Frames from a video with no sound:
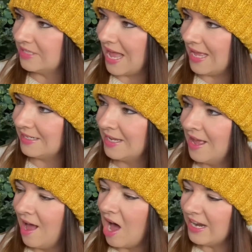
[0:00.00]
And
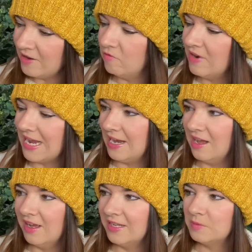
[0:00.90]
I didn't
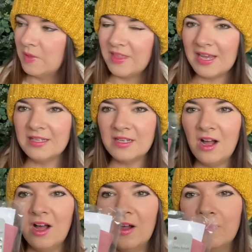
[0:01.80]
realise, but these
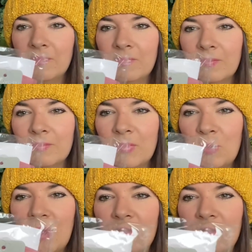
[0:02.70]
are mobile